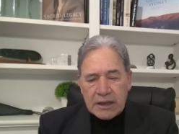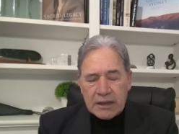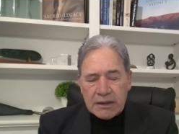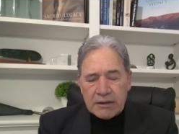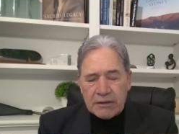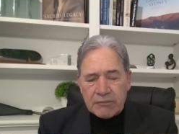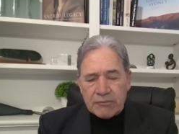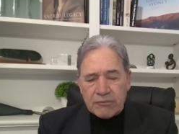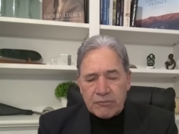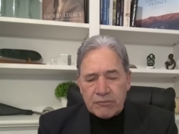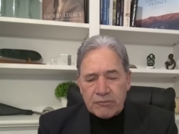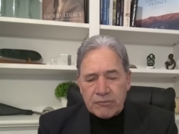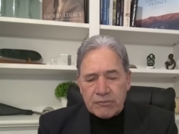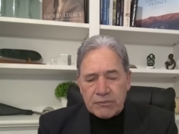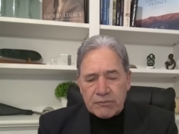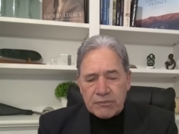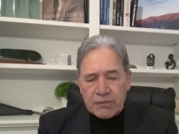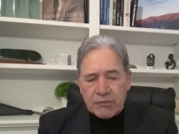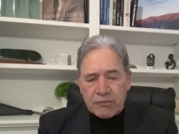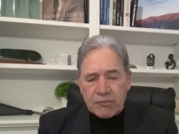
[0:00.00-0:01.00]
uh, eh,
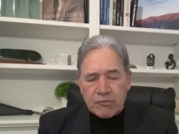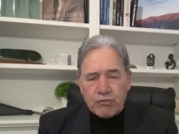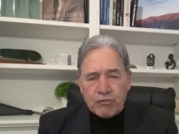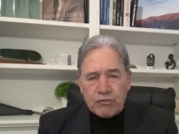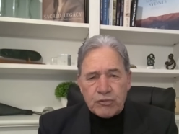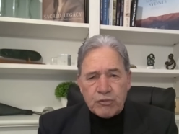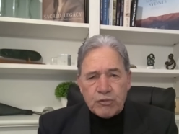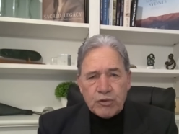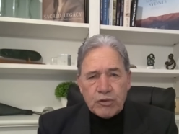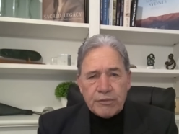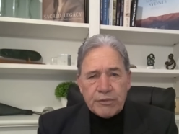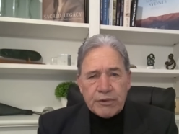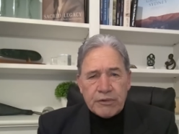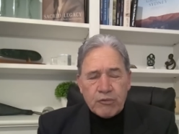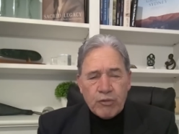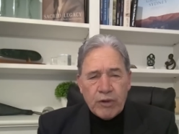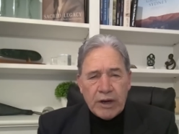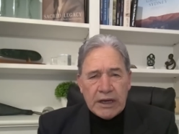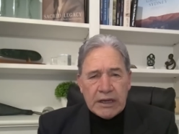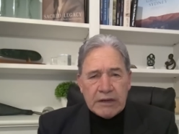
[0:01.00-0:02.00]
the, eh, the,
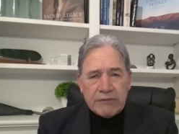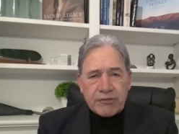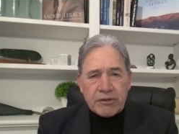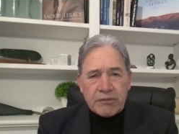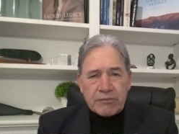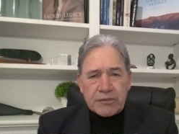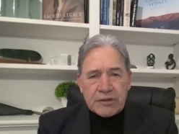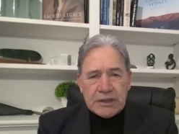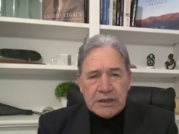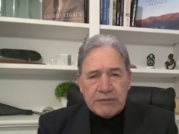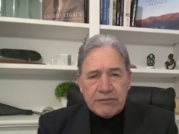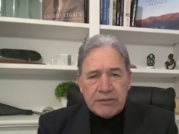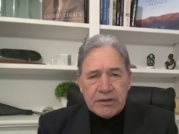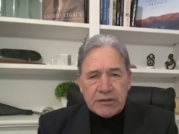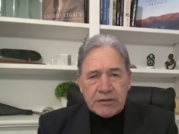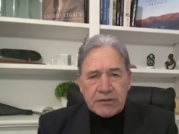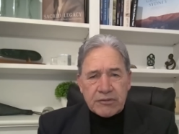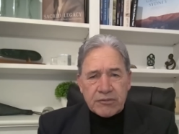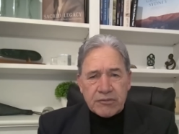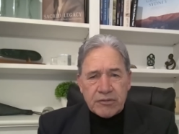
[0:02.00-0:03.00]
woman Wade from
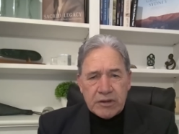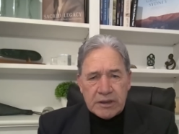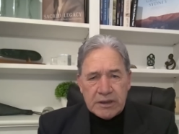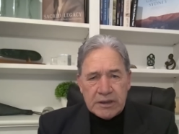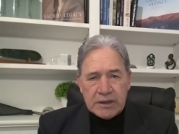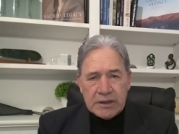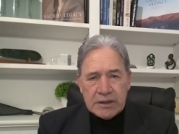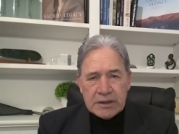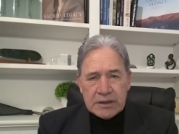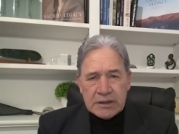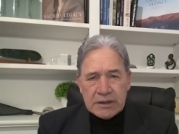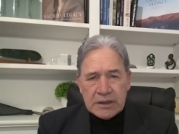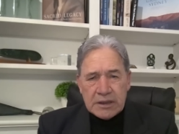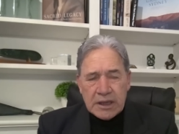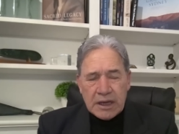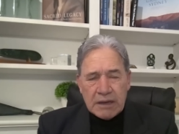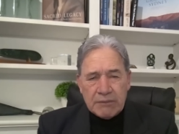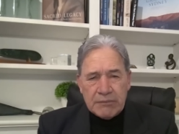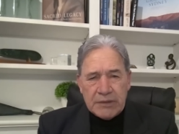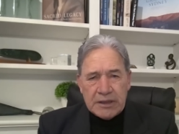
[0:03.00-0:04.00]
TV3.
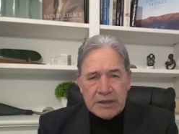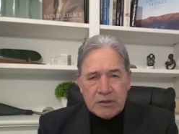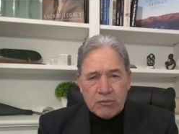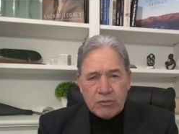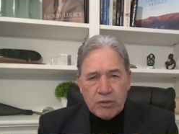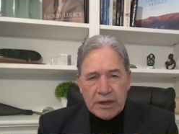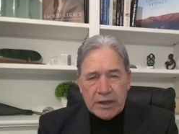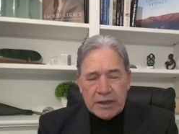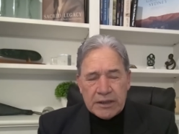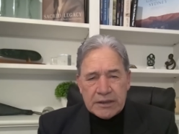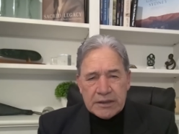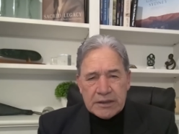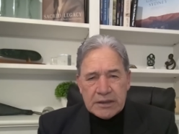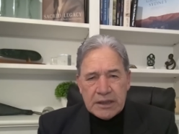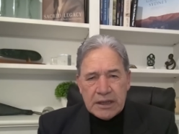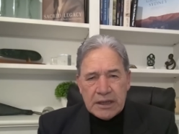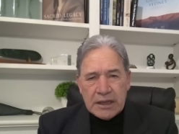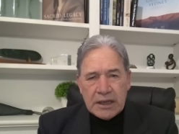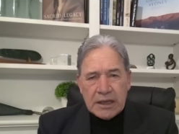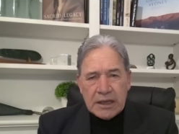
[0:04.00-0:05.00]
Amelia, Amelia Wade, Wade, yeah.